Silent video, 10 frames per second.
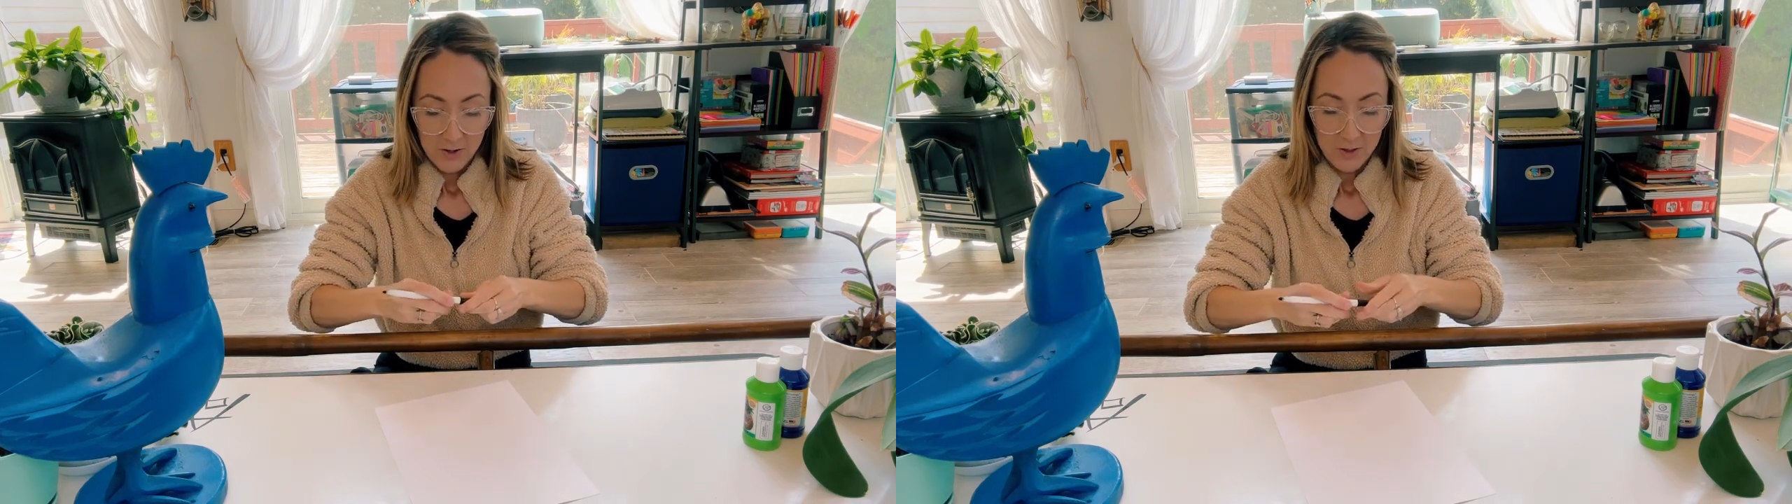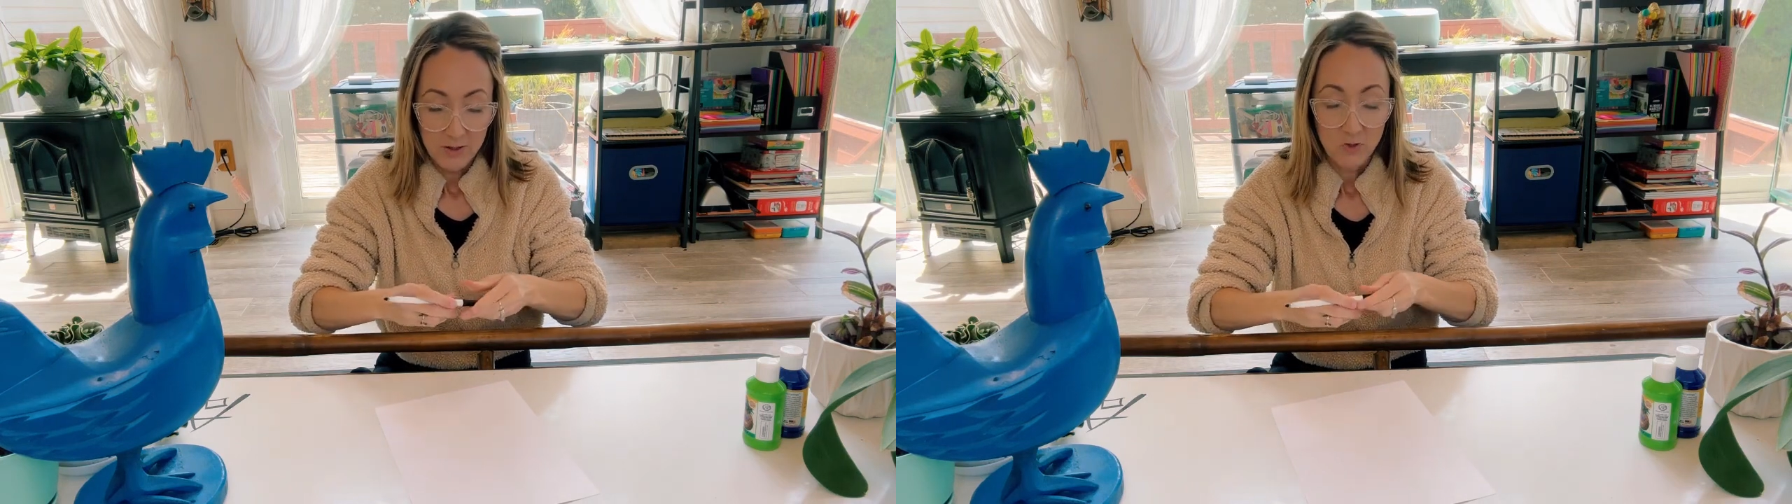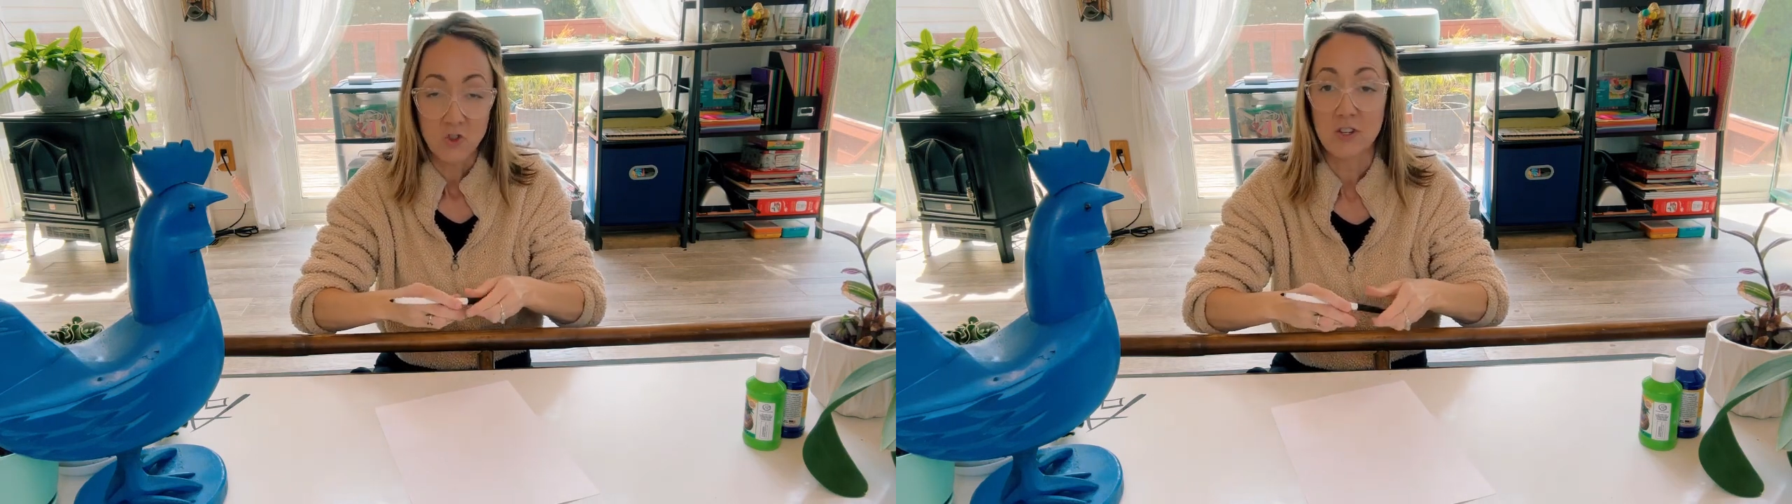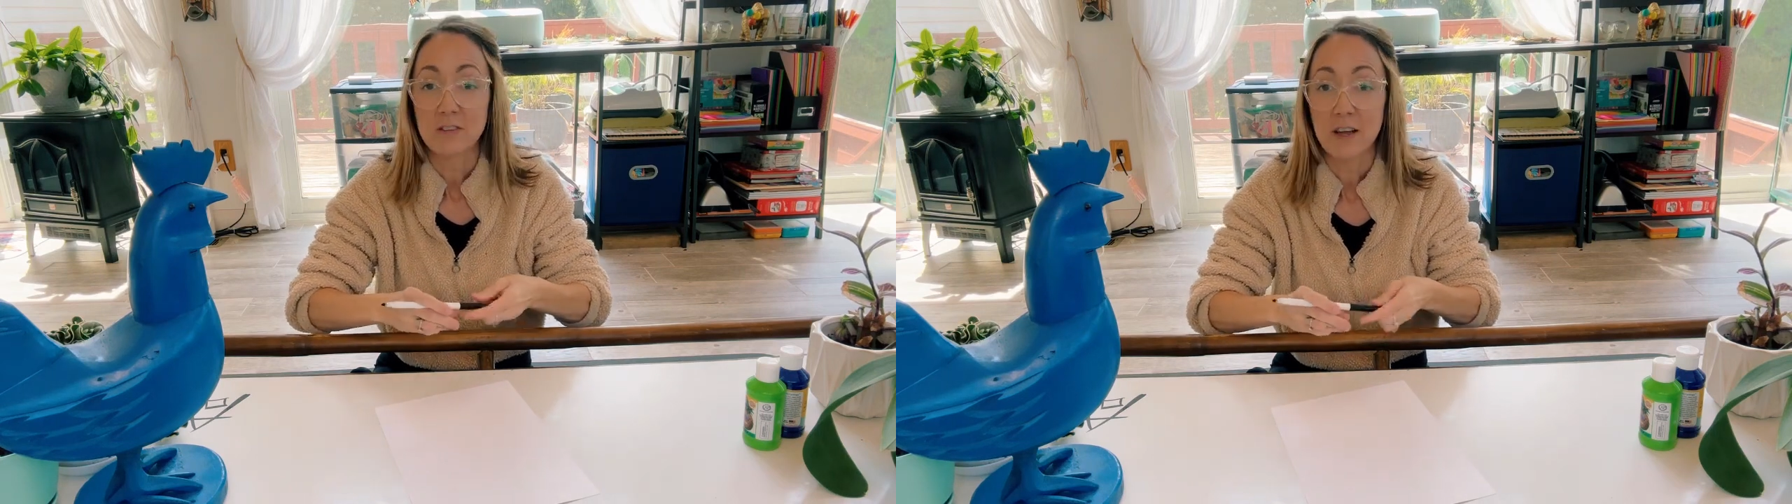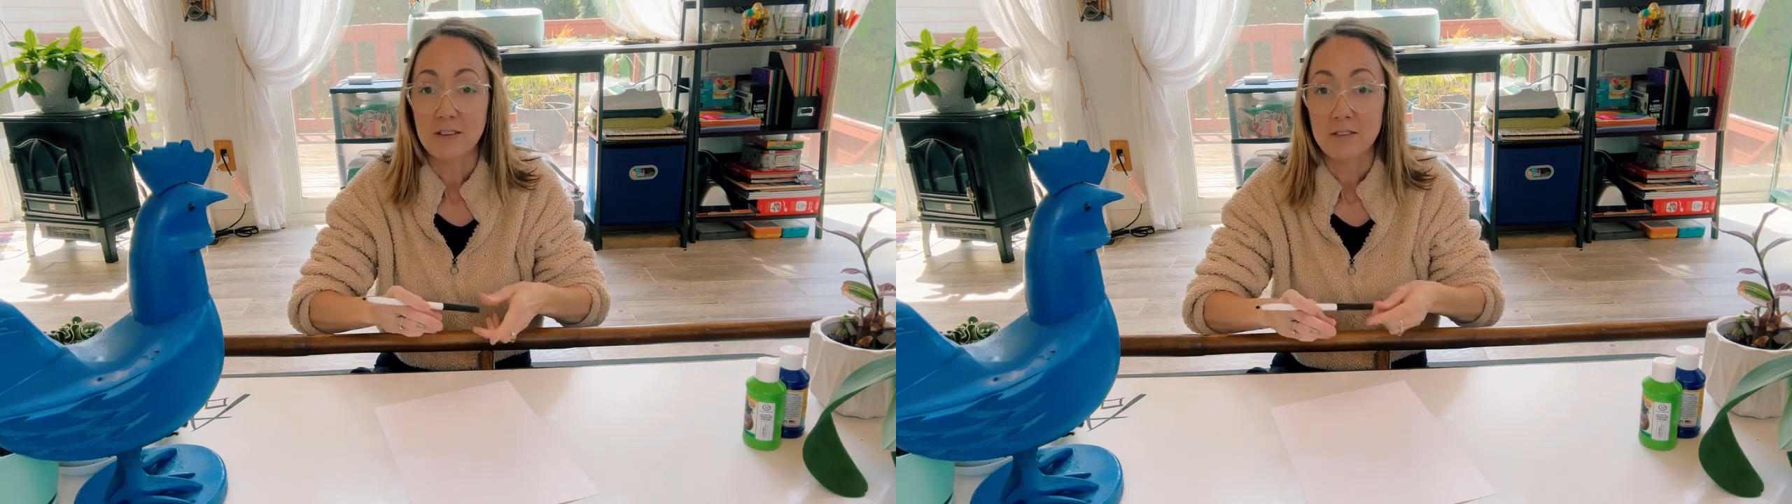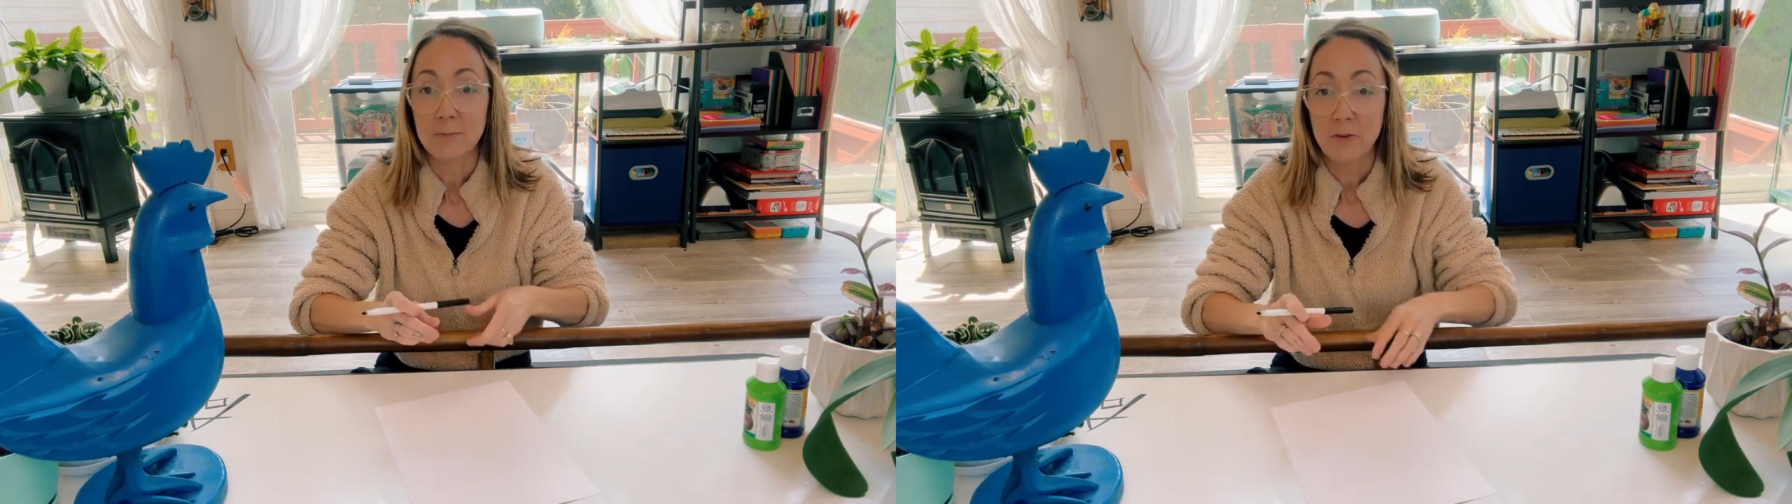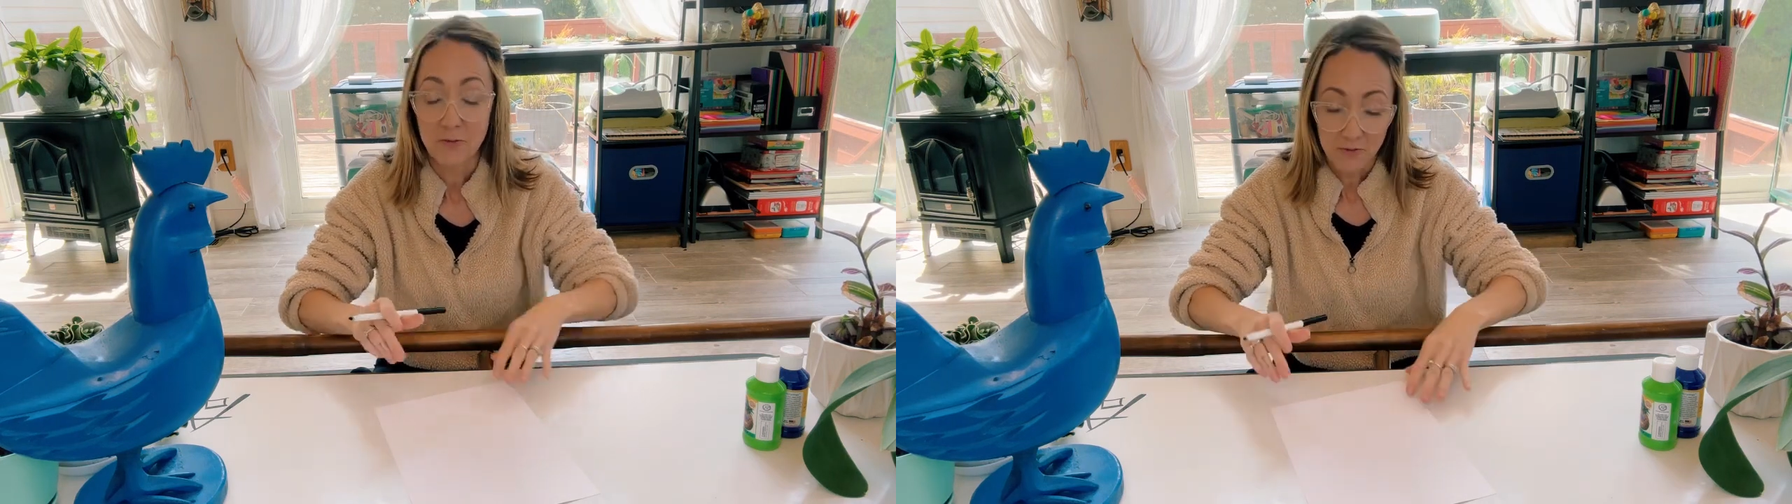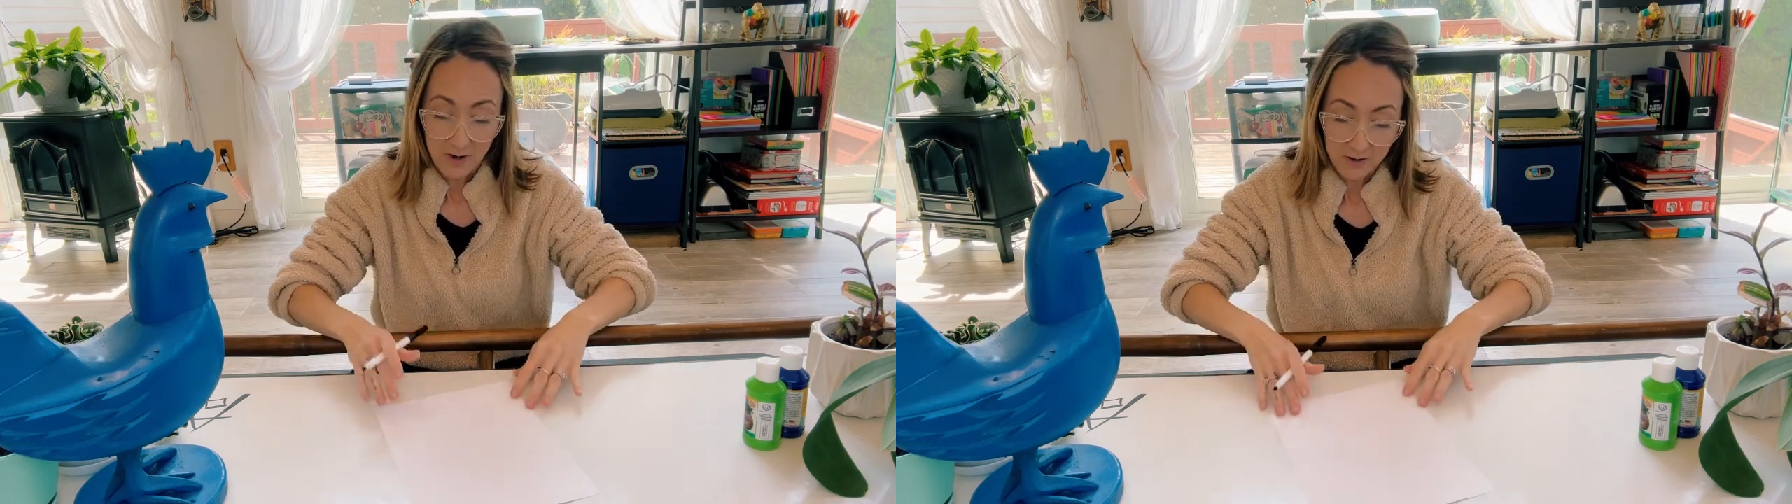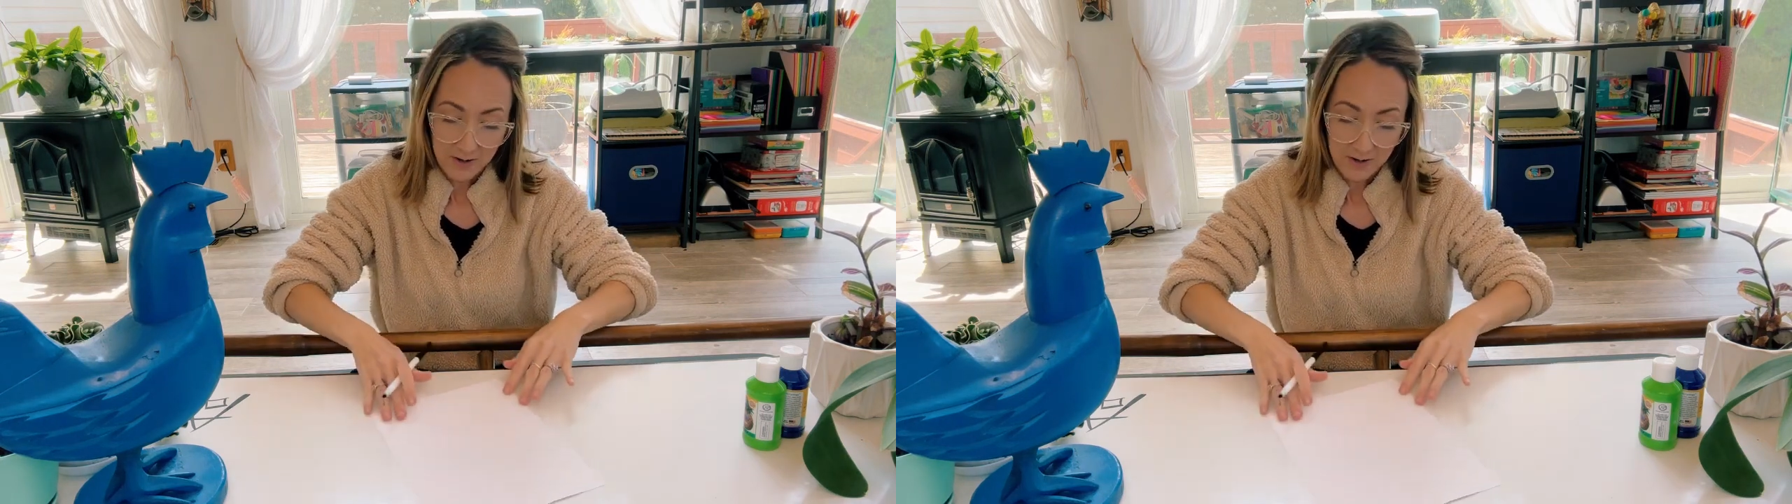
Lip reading: This just has to be fun.